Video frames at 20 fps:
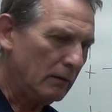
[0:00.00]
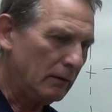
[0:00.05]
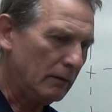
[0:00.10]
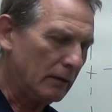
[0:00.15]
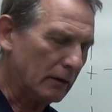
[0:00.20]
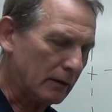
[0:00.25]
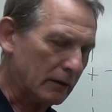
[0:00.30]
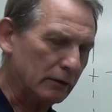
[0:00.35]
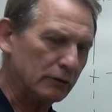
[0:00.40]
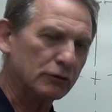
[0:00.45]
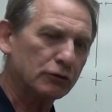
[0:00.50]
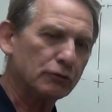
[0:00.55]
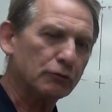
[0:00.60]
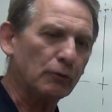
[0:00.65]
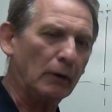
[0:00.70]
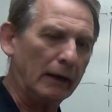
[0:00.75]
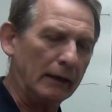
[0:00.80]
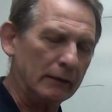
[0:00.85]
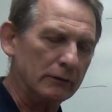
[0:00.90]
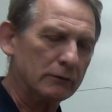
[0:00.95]
the
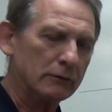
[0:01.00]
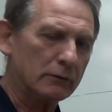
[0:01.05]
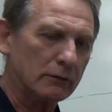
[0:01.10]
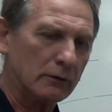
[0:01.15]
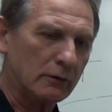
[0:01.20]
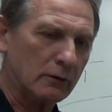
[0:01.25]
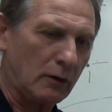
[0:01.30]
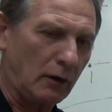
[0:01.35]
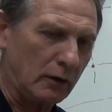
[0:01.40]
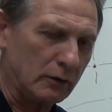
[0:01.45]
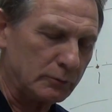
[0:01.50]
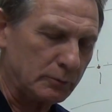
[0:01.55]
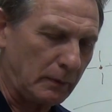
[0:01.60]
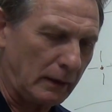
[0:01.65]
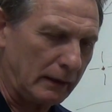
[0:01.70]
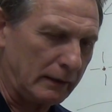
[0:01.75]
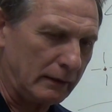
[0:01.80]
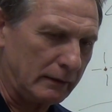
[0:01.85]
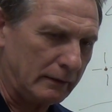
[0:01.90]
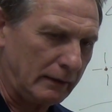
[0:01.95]
constraints caused
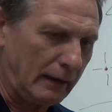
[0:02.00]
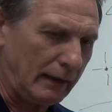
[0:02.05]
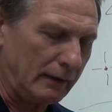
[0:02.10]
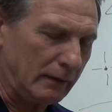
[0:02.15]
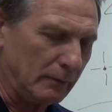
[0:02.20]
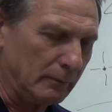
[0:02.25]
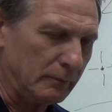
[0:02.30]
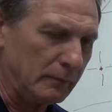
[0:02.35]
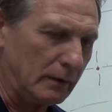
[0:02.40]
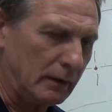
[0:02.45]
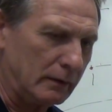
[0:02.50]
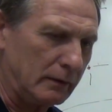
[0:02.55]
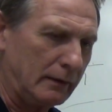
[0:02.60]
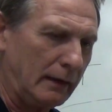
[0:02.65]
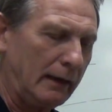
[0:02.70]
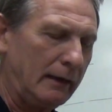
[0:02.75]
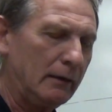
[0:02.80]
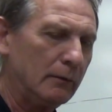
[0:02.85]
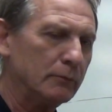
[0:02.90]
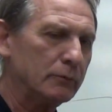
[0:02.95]
by the datum. The
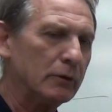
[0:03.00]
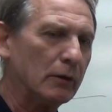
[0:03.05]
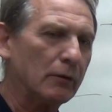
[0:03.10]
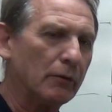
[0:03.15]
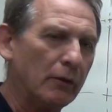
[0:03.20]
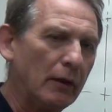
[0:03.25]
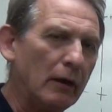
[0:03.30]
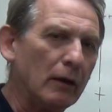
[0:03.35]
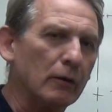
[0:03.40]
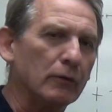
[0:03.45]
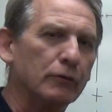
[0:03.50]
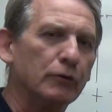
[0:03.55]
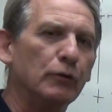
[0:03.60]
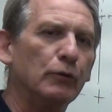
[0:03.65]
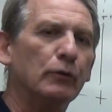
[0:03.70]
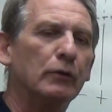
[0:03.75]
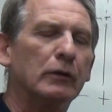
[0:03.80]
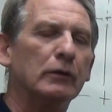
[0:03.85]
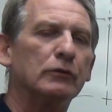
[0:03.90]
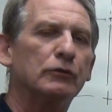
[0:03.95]
datums are there
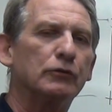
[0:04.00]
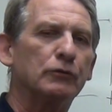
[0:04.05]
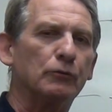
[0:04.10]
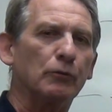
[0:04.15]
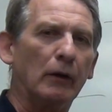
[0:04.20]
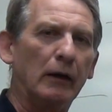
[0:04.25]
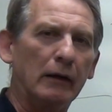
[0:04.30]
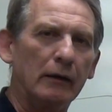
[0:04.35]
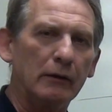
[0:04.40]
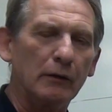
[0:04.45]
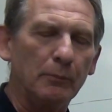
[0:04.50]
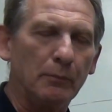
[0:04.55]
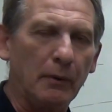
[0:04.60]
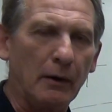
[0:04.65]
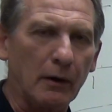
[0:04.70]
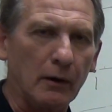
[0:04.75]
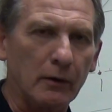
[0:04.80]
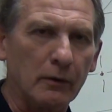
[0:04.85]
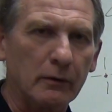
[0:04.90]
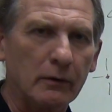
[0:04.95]
to constrain the
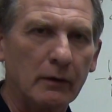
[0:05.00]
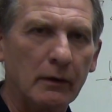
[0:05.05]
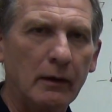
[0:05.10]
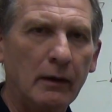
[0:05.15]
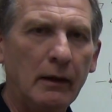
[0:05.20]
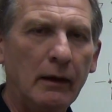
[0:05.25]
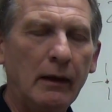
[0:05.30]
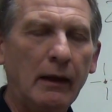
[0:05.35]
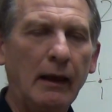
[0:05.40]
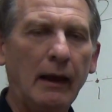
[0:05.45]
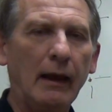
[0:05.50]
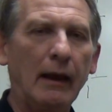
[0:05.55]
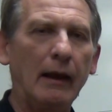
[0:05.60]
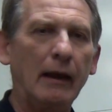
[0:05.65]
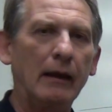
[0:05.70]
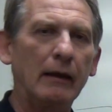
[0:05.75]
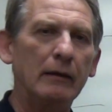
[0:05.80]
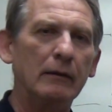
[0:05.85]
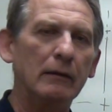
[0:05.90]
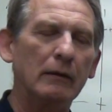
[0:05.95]
part
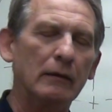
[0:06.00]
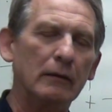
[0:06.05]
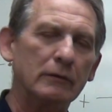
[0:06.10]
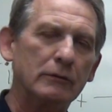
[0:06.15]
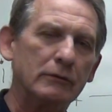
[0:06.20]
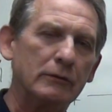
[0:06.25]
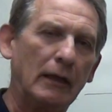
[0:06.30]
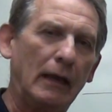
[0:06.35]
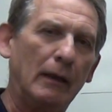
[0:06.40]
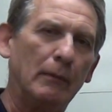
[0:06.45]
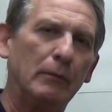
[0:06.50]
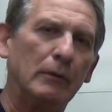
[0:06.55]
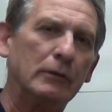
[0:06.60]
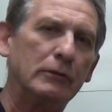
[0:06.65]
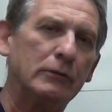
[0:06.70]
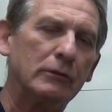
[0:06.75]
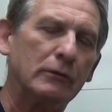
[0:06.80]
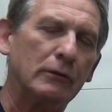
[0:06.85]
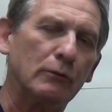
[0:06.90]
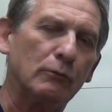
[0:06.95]
and
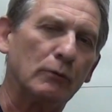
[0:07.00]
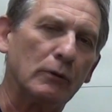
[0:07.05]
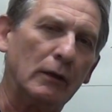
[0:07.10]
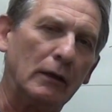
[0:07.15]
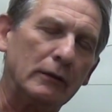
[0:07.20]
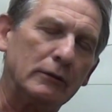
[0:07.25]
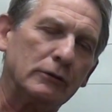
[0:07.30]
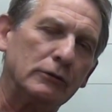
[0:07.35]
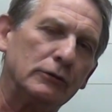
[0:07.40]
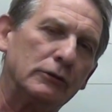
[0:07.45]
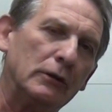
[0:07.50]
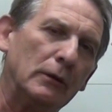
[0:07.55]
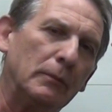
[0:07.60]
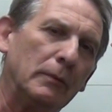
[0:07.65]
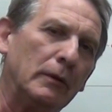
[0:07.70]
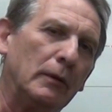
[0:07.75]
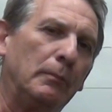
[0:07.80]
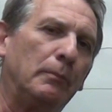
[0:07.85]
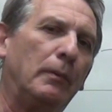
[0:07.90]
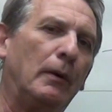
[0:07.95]
establish the relationship
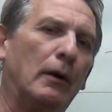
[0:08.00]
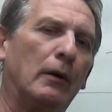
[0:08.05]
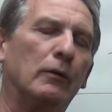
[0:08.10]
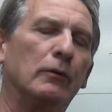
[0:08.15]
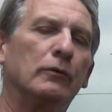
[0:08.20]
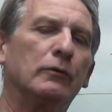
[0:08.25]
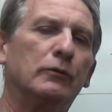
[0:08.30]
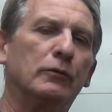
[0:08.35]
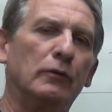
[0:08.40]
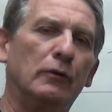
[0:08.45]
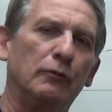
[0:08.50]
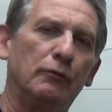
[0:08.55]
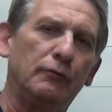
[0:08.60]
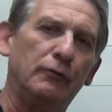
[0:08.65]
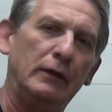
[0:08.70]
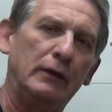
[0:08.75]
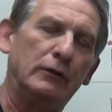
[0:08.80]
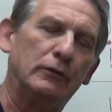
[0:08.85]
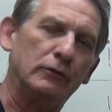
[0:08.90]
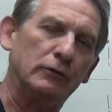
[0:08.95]
of the part to the
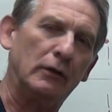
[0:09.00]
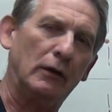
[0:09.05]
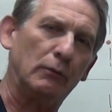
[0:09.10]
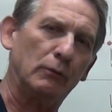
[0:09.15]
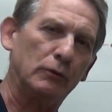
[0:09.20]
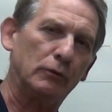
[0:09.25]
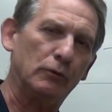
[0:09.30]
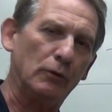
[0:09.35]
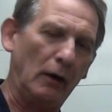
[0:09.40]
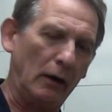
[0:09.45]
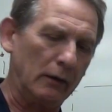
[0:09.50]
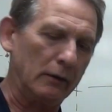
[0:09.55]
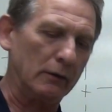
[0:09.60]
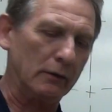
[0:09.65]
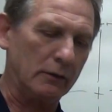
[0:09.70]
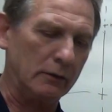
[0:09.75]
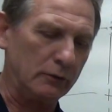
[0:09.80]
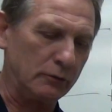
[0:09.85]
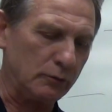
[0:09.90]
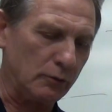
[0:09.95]
features that we're trying to
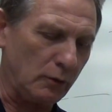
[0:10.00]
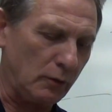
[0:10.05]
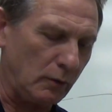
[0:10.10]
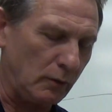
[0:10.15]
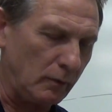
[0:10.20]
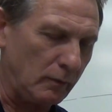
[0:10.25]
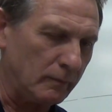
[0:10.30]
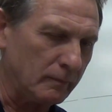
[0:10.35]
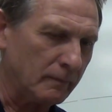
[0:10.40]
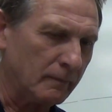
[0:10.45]
control.